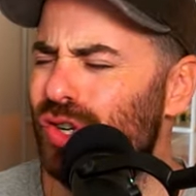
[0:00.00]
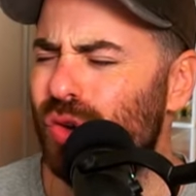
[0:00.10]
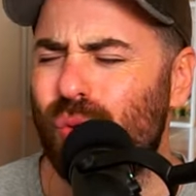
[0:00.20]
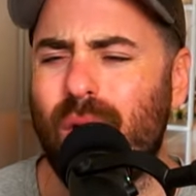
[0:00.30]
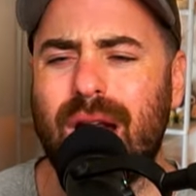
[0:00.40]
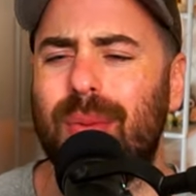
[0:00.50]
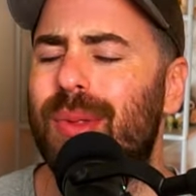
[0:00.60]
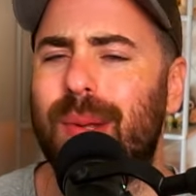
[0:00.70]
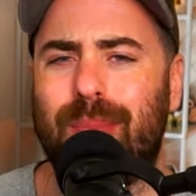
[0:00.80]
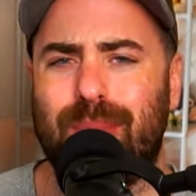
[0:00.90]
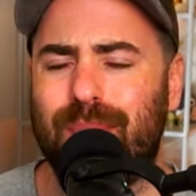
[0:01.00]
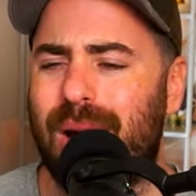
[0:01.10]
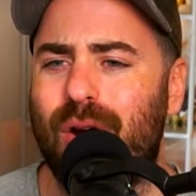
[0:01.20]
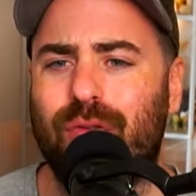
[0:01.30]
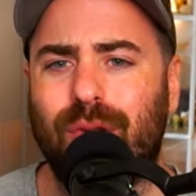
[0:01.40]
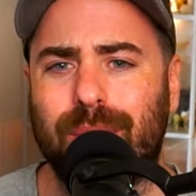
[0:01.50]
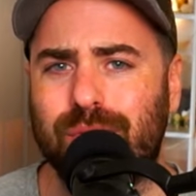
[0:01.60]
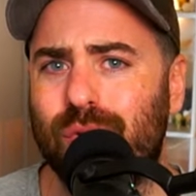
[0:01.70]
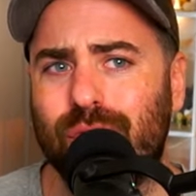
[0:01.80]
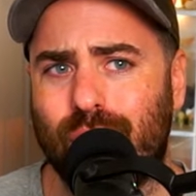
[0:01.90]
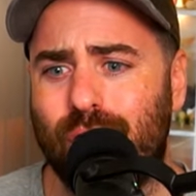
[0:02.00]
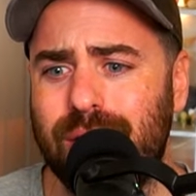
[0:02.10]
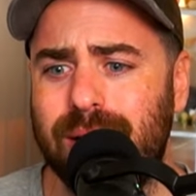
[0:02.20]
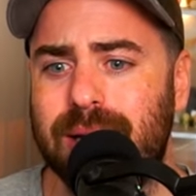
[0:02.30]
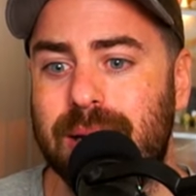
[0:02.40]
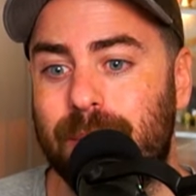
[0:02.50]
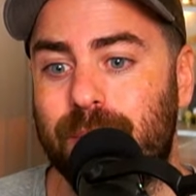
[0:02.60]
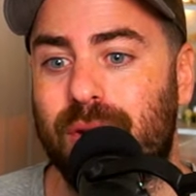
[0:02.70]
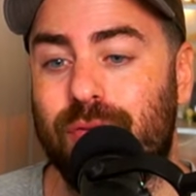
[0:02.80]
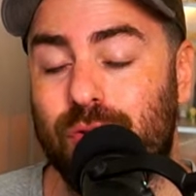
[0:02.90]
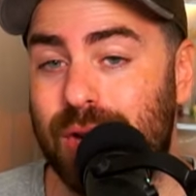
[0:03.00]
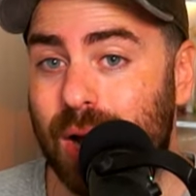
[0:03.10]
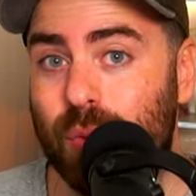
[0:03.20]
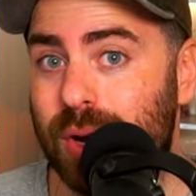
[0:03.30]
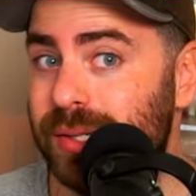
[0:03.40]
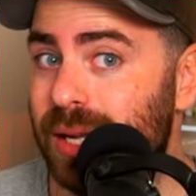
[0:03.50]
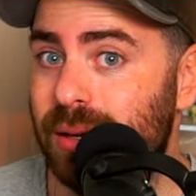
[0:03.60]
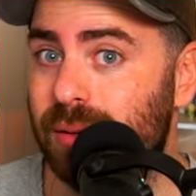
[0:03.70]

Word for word: incredibly powerful, absurd card that if your deck runs it,